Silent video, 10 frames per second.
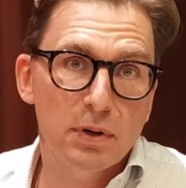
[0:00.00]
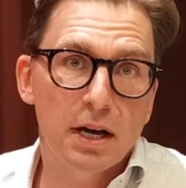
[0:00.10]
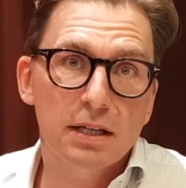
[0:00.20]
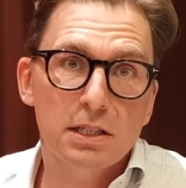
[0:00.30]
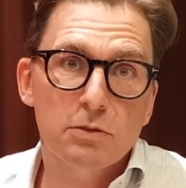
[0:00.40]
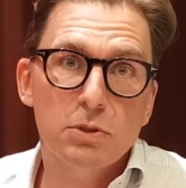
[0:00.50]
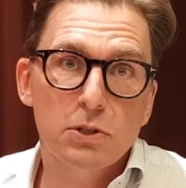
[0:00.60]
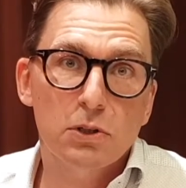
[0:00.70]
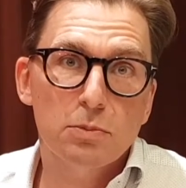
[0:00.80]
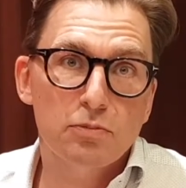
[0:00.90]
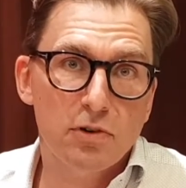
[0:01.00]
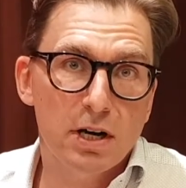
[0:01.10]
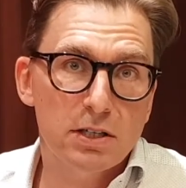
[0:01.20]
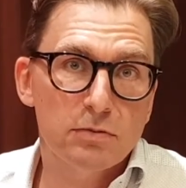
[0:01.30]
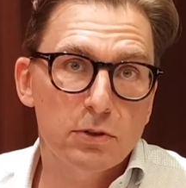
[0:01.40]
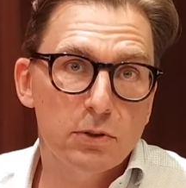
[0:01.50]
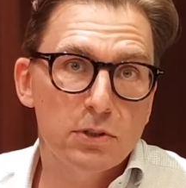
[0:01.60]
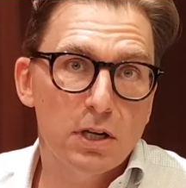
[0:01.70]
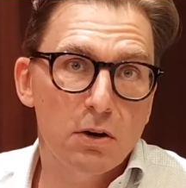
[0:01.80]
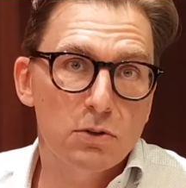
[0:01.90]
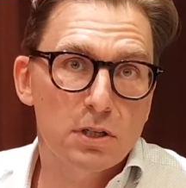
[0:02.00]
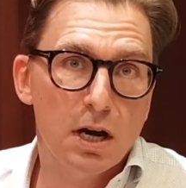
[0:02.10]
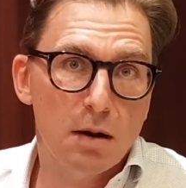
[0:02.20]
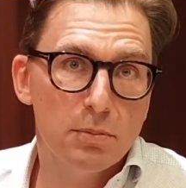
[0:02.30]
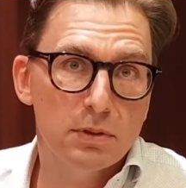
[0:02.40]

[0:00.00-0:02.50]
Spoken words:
and as a result, the price of goods goes up.